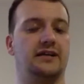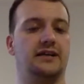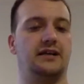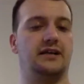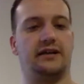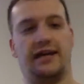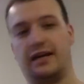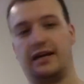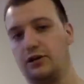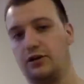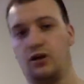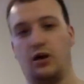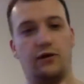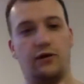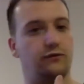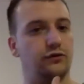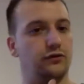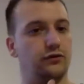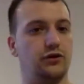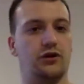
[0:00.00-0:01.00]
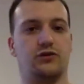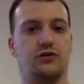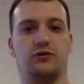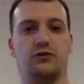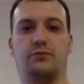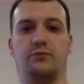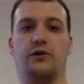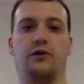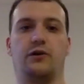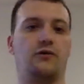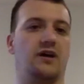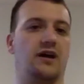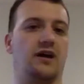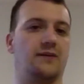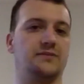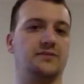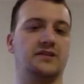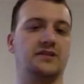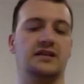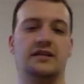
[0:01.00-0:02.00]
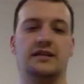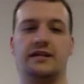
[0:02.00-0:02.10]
And they can go through nurturing programs,